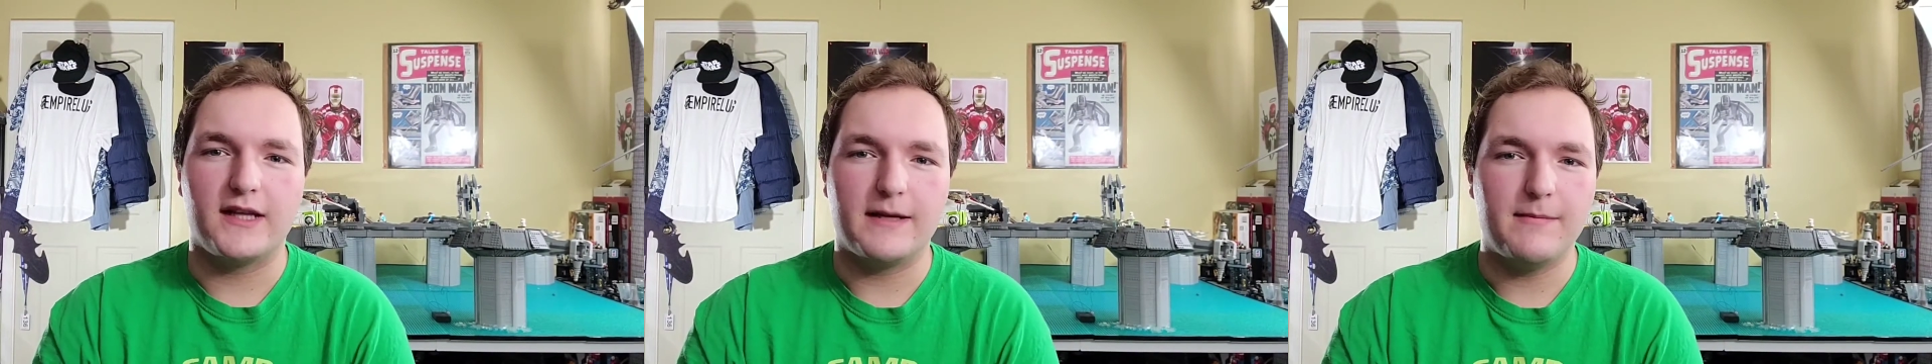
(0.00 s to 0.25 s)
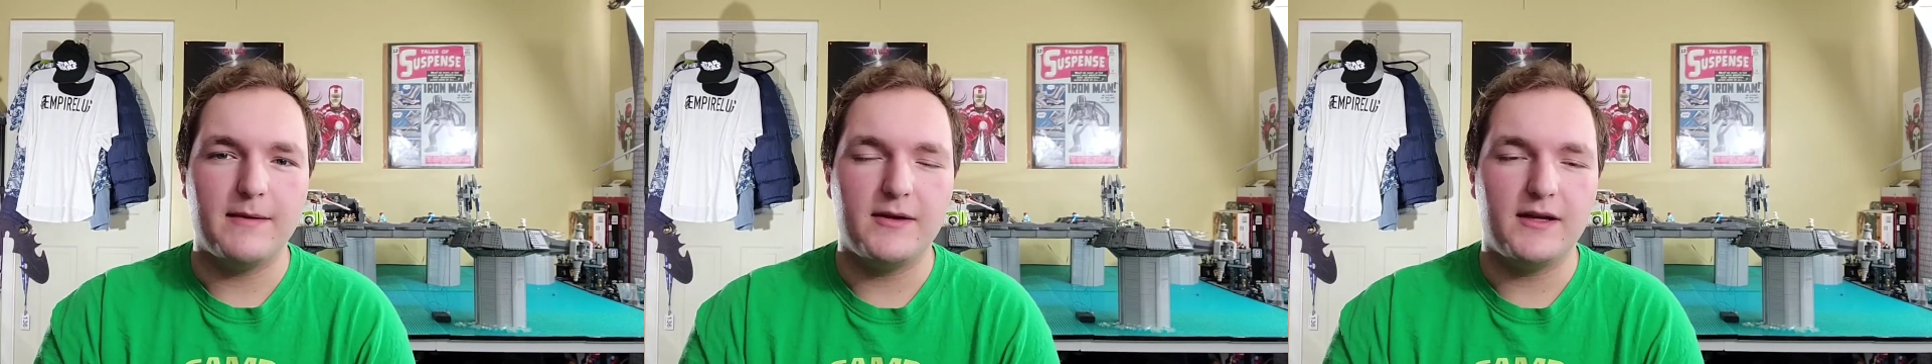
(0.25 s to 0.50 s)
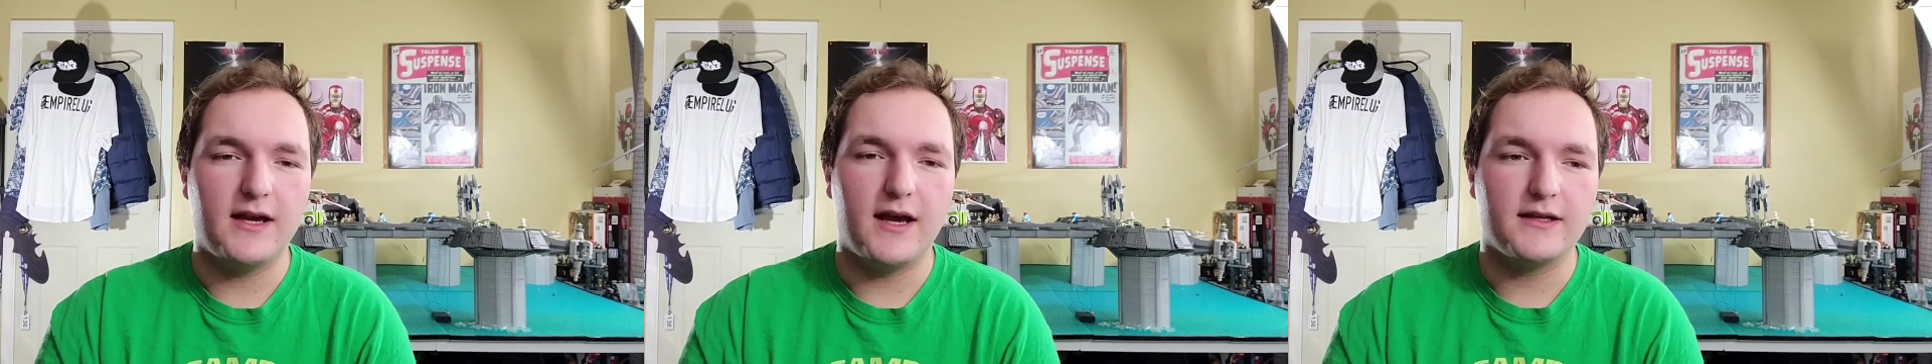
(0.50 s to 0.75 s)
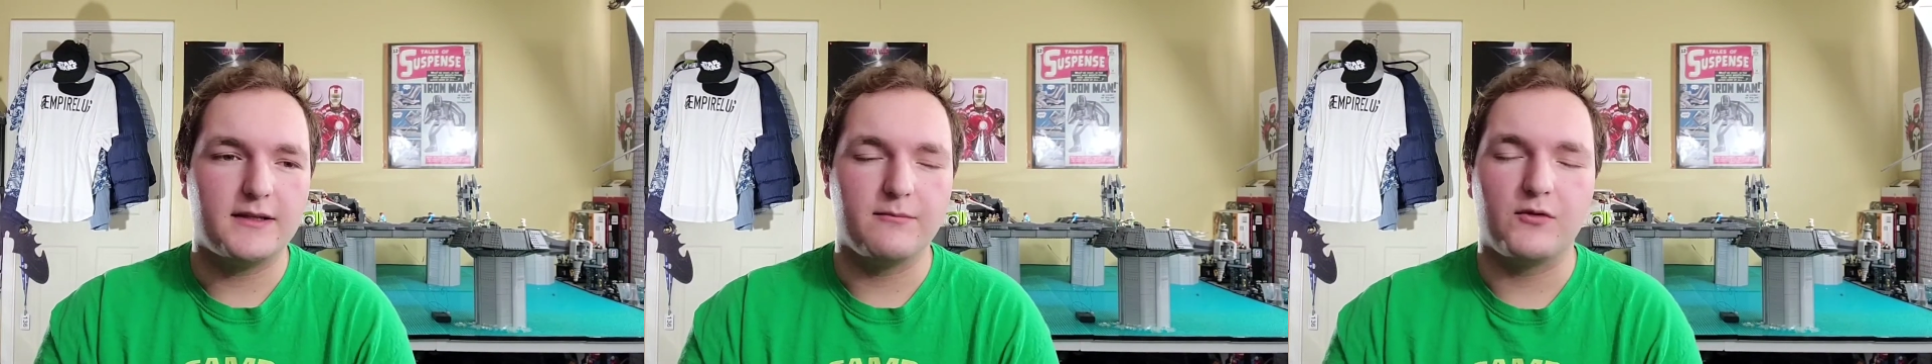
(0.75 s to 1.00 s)
like maybe
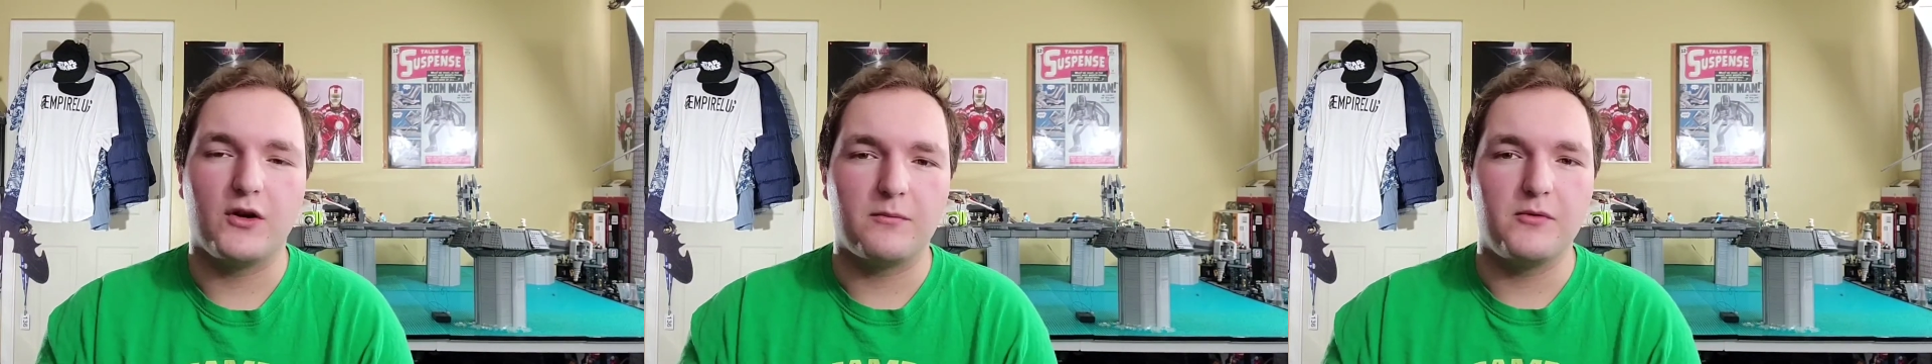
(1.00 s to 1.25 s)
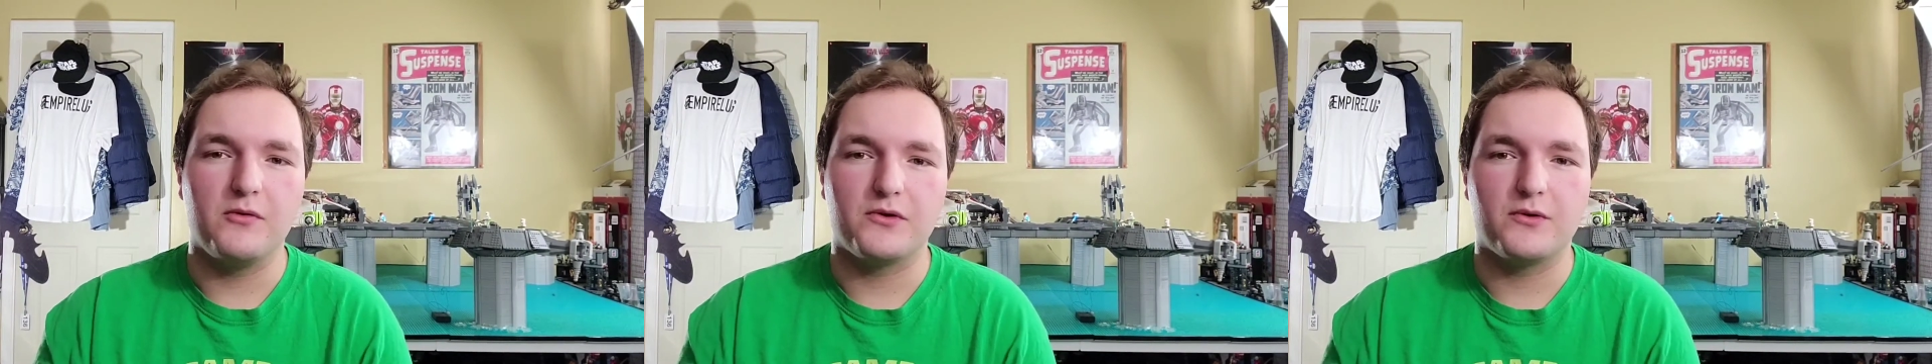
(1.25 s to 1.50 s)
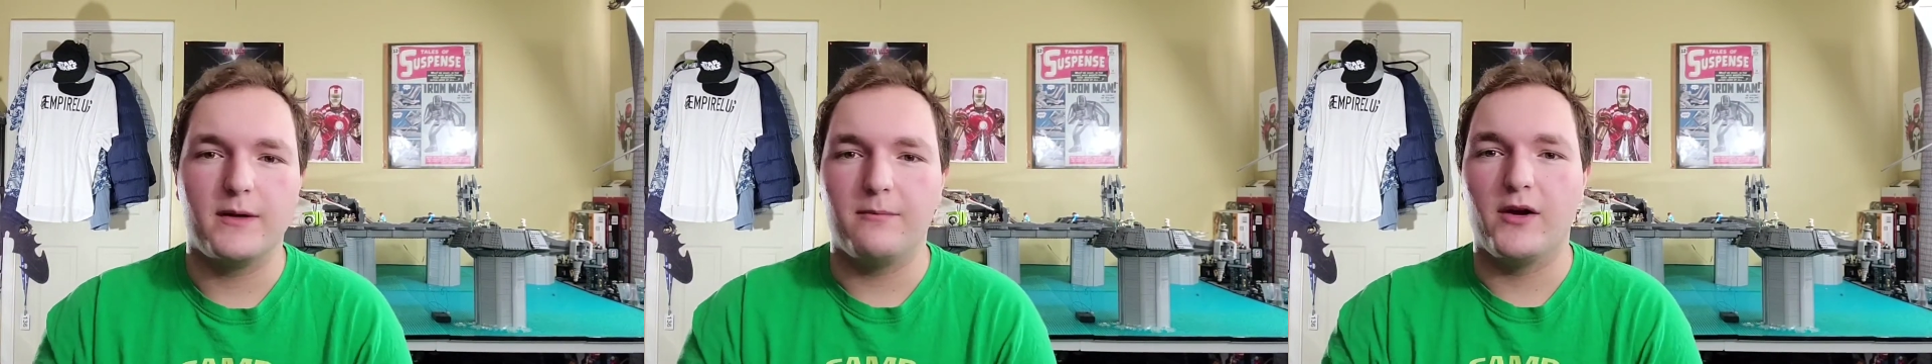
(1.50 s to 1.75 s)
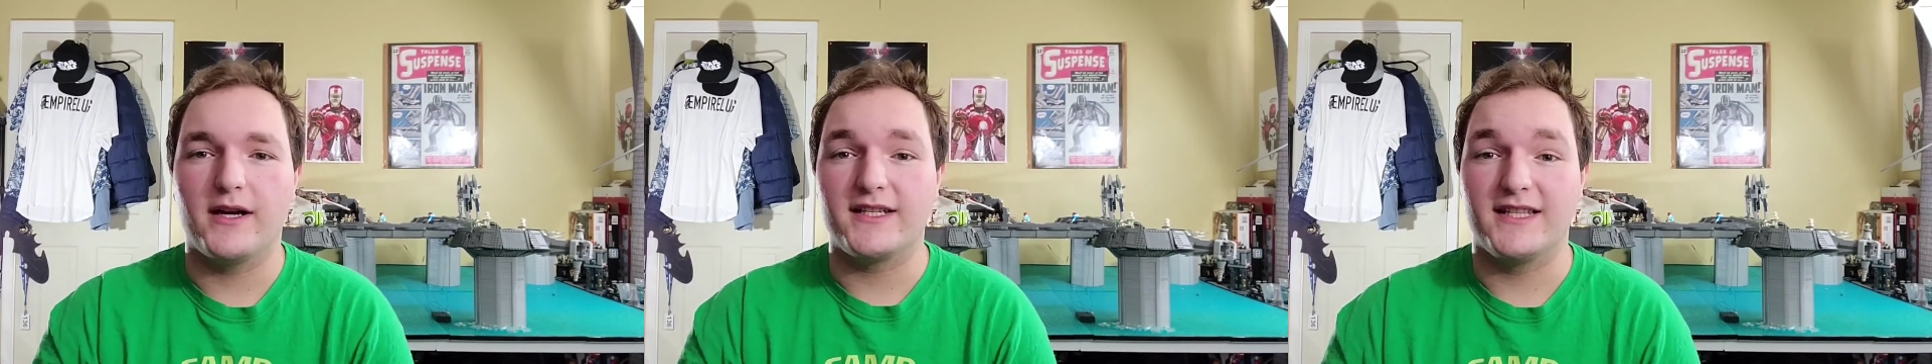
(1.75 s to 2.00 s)
some dark bluish gray
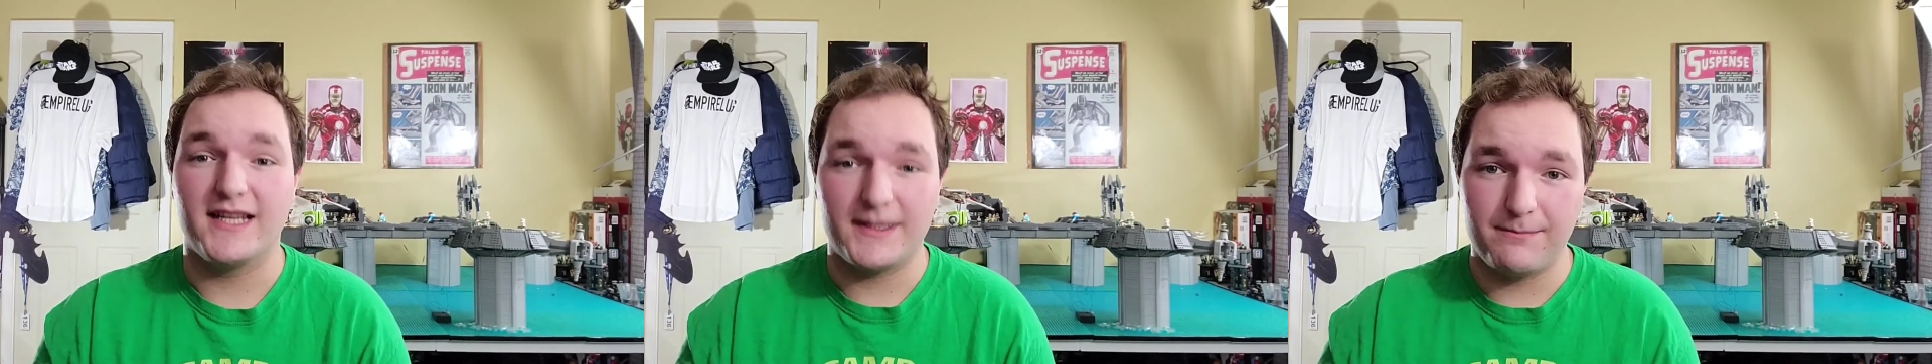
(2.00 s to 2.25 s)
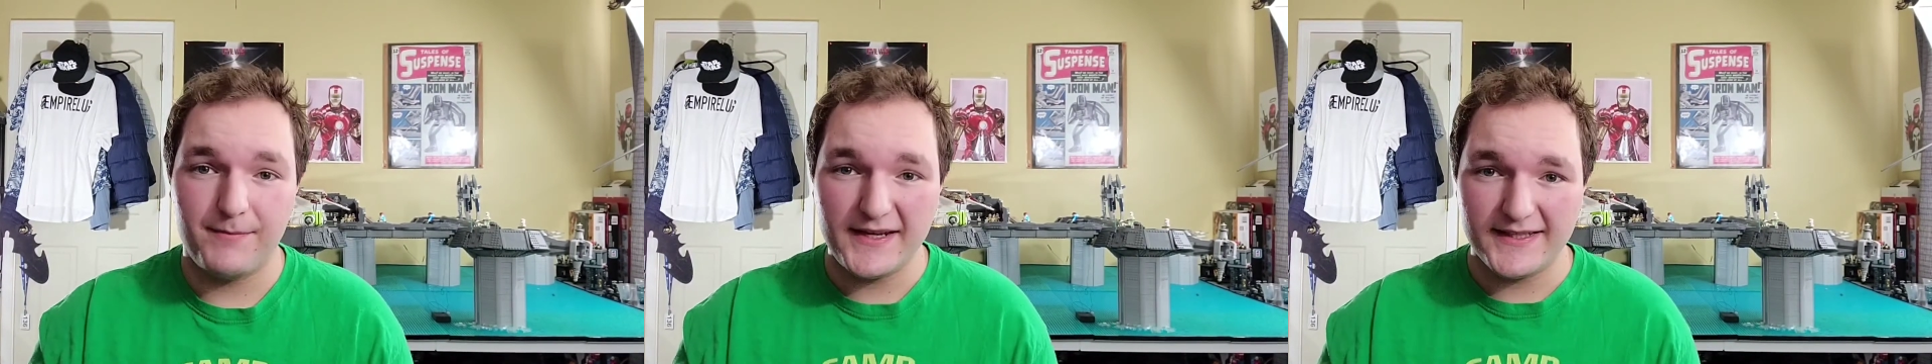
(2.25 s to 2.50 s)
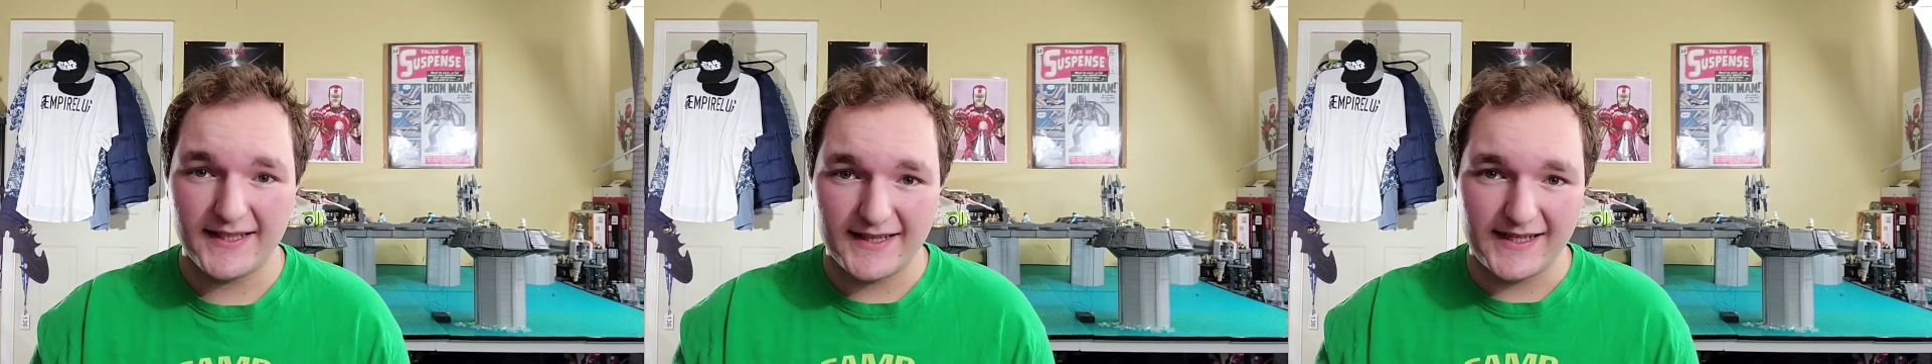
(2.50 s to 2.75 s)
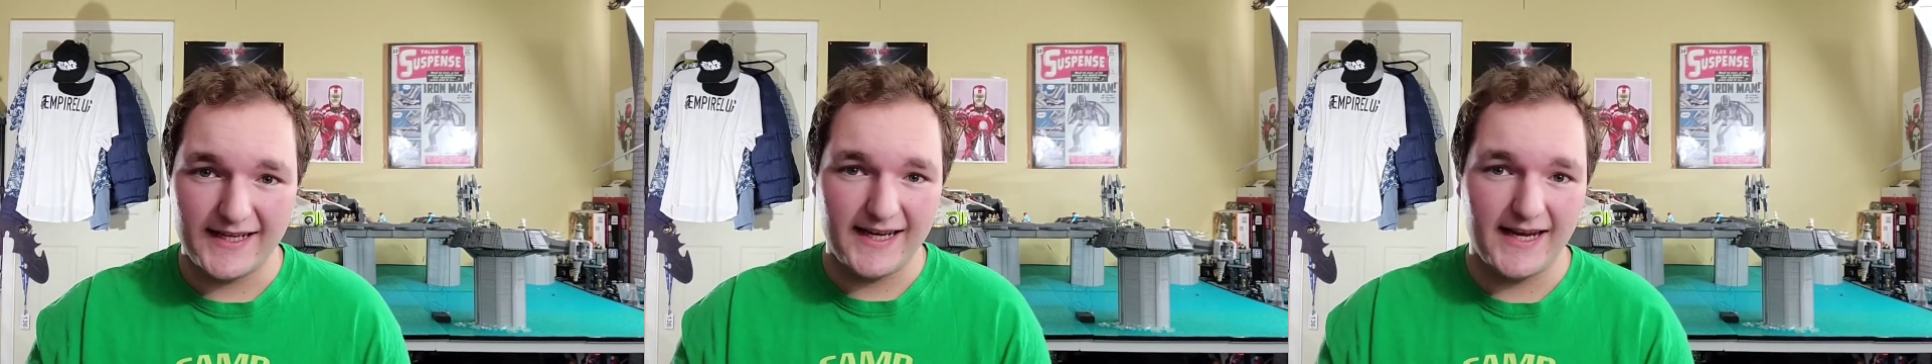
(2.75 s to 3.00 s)
bricks, and that's
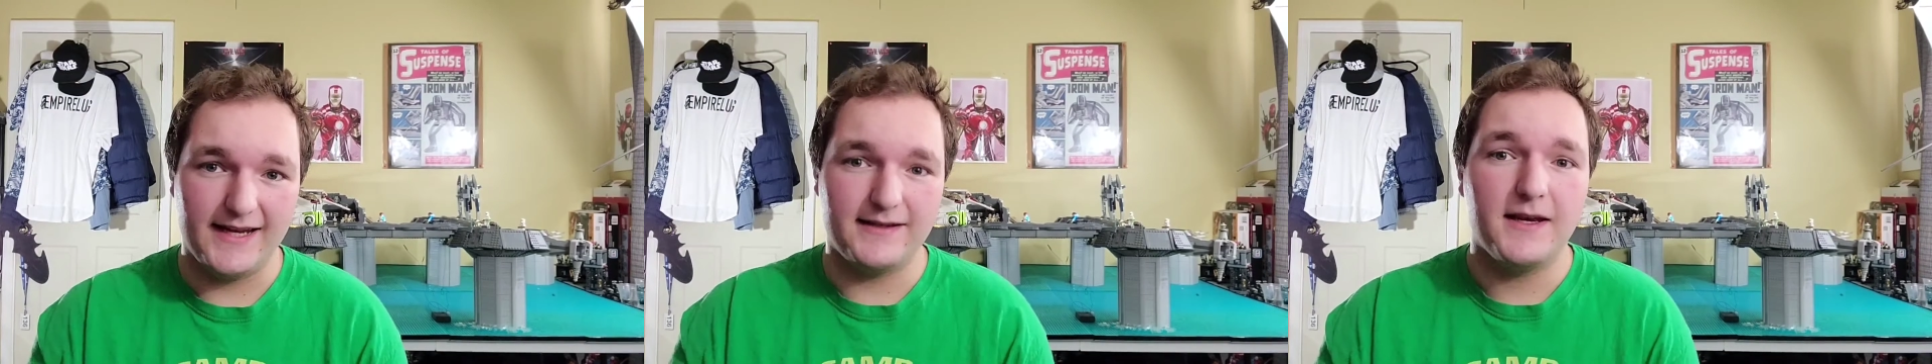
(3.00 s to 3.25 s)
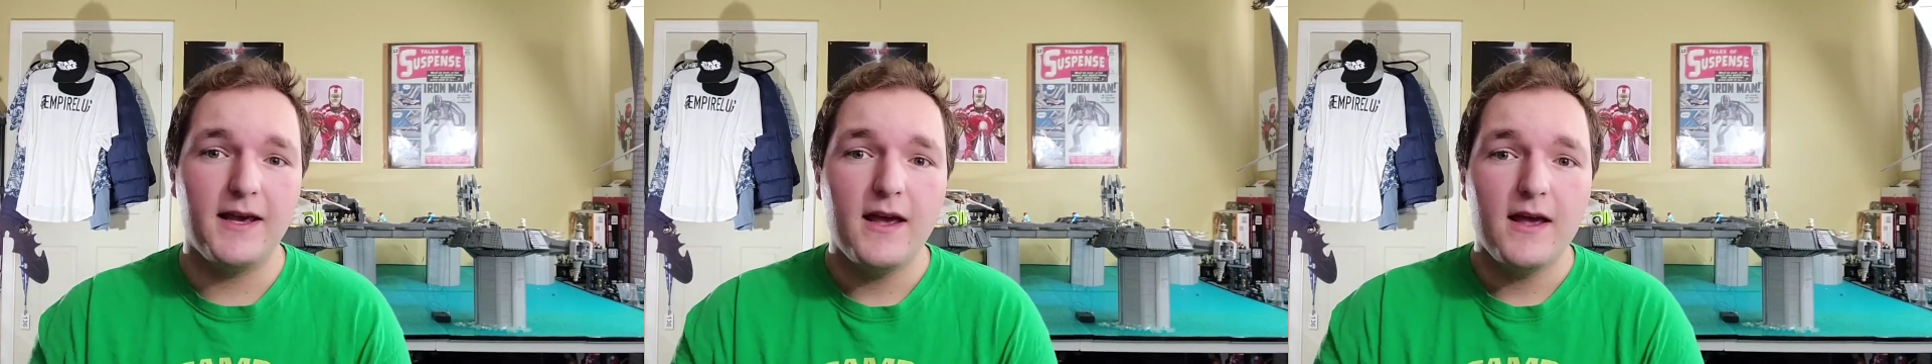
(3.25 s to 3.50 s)
basically it.